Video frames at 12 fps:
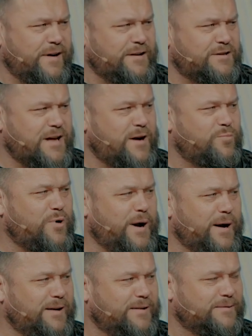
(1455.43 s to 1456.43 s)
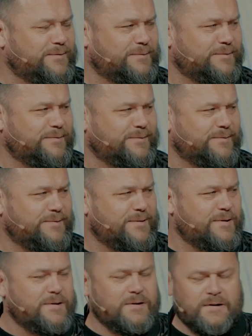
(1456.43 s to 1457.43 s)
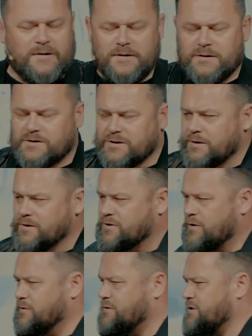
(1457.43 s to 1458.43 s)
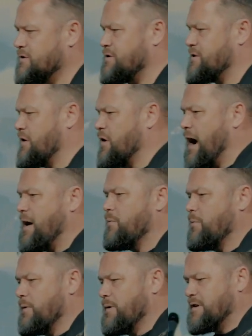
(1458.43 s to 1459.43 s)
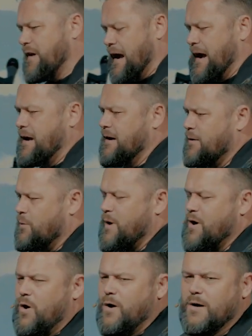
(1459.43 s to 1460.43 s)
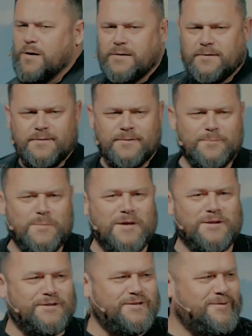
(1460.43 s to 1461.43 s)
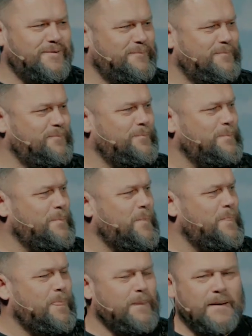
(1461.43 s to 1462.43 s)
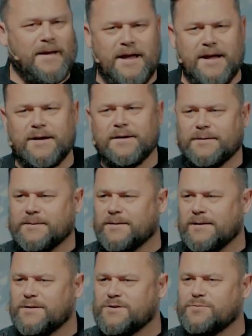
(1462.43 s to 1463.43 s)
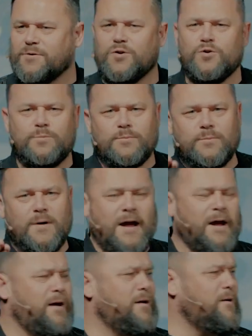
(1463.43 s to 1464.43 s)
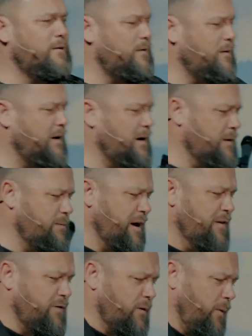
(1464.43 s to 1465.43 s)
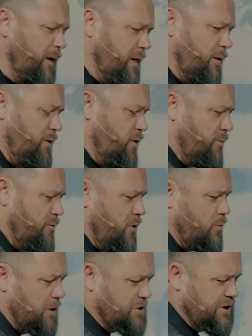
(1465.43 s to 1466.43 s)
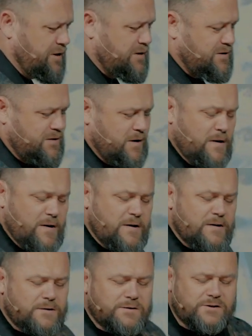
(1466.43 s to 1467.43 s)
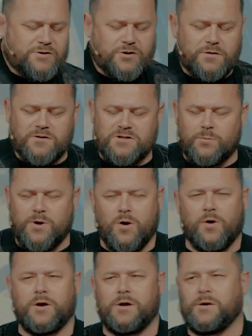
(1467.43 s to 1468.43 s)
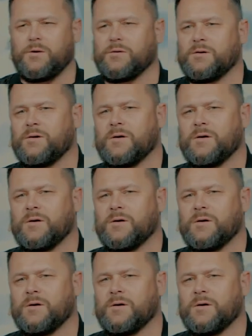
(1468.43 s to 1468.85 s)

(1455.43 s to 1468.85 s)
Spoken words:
and start praying. So today, we honor mothers here in this room and everywhere that you're watching this service, and we honor you.